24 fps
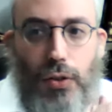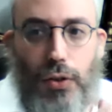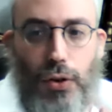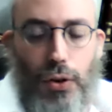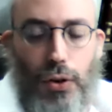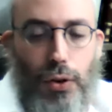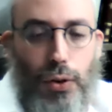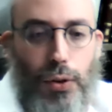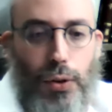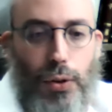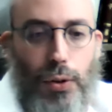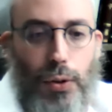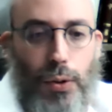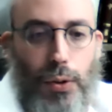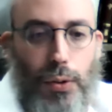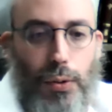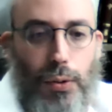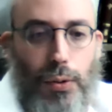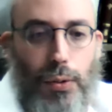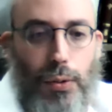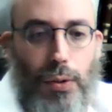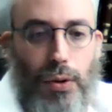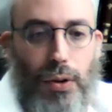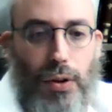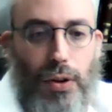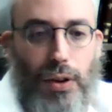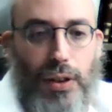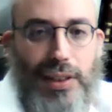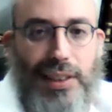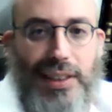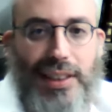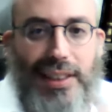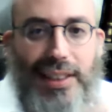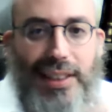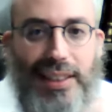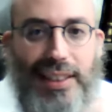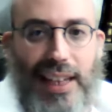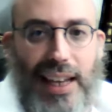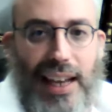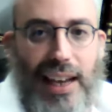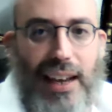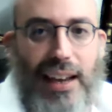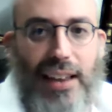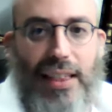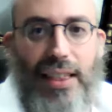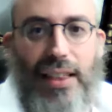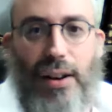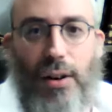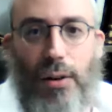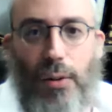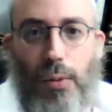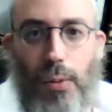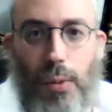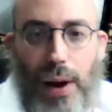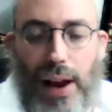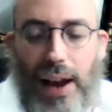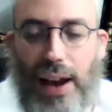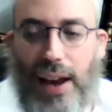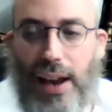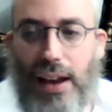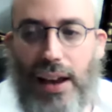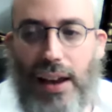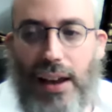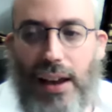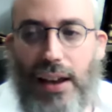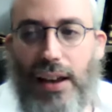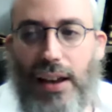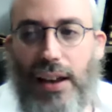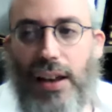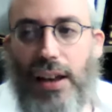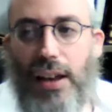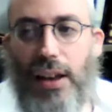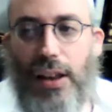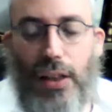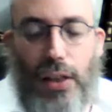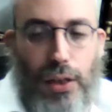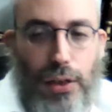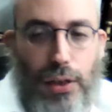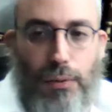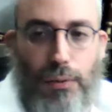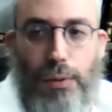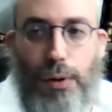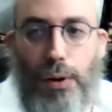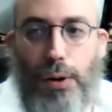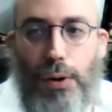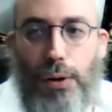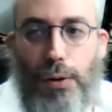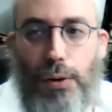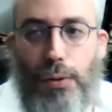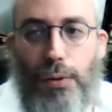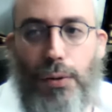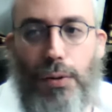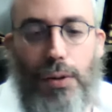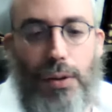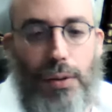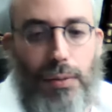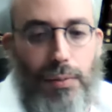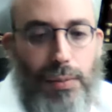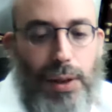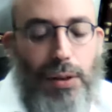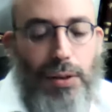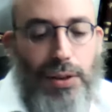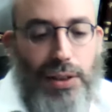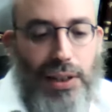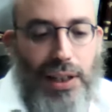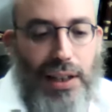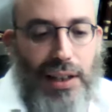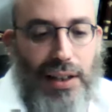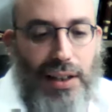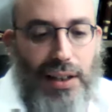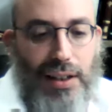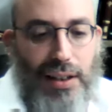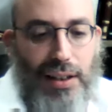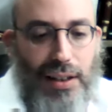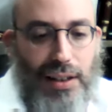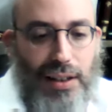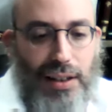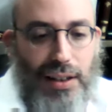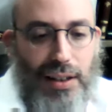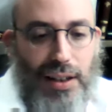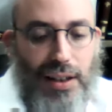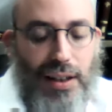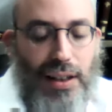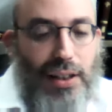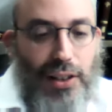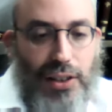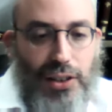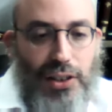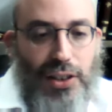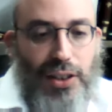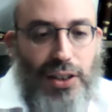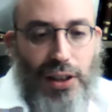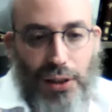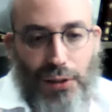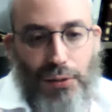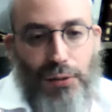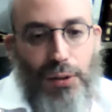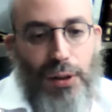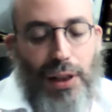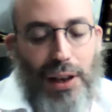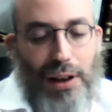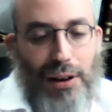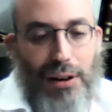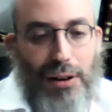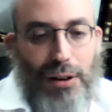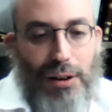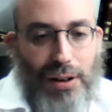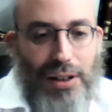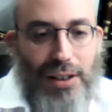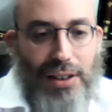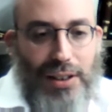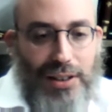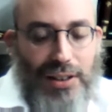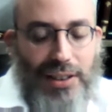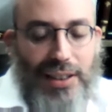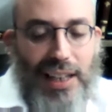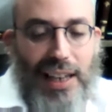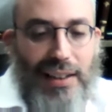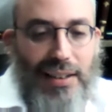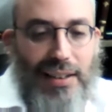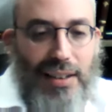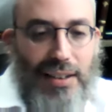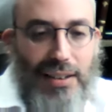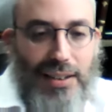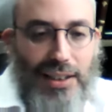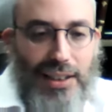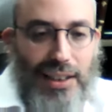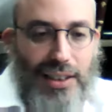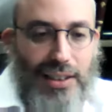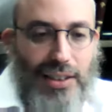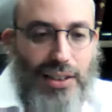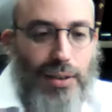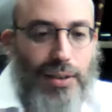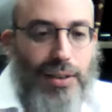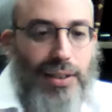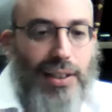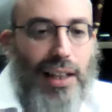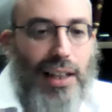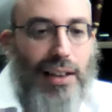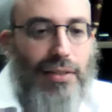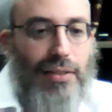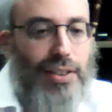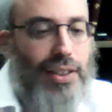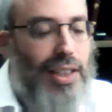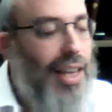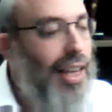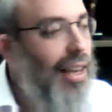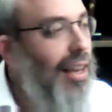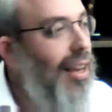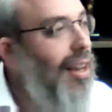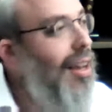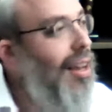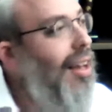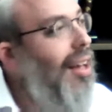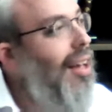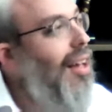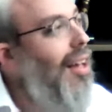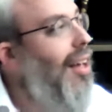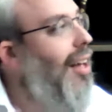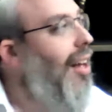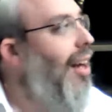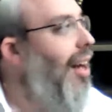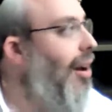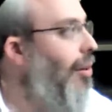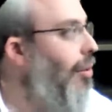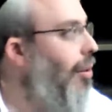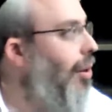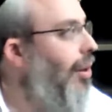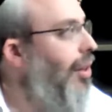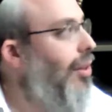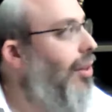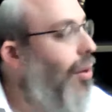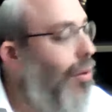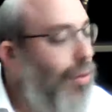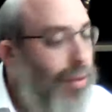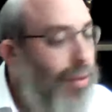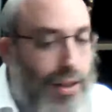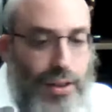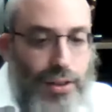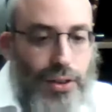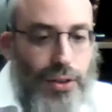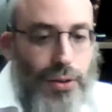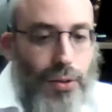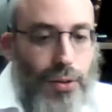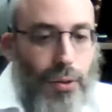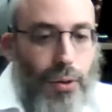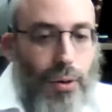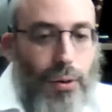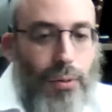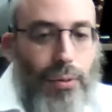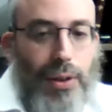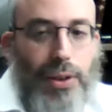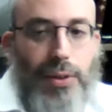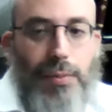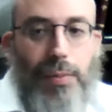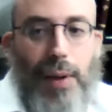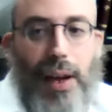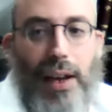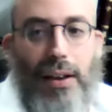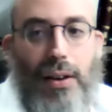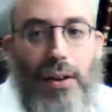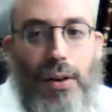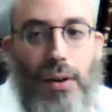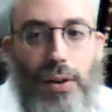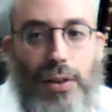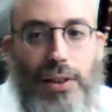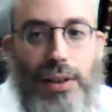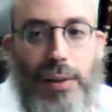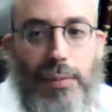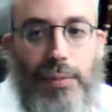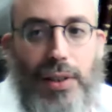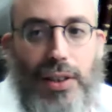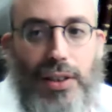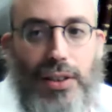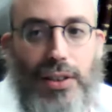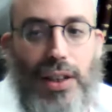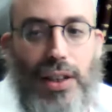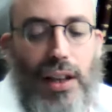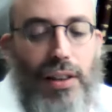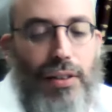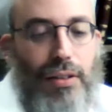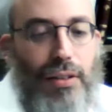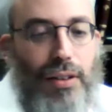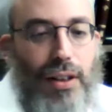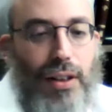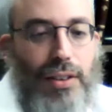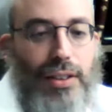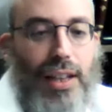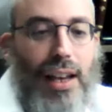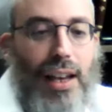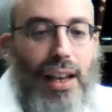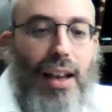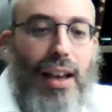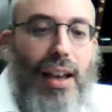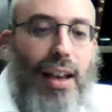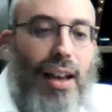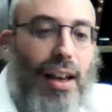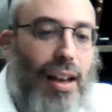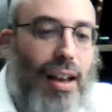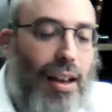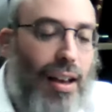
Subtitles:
to sing their way through music, through their sentences. So instead of saying, I want to go to the store, which might cause them to stutter, they'll say,